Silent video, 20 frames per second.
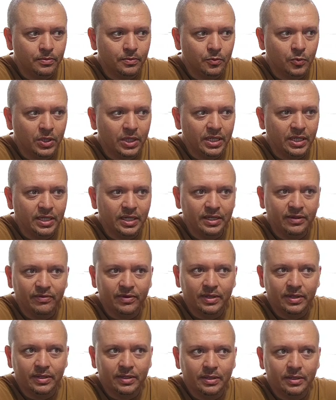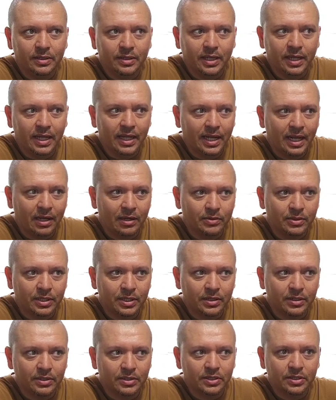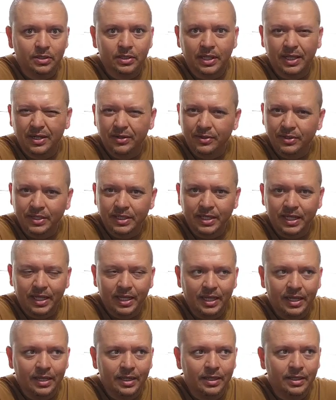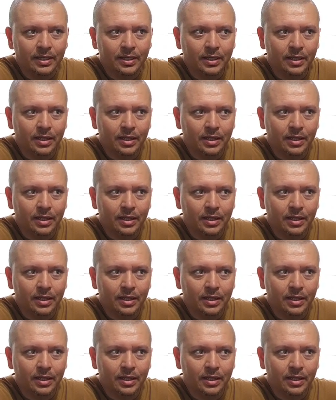We didn't even head out there until later in the day.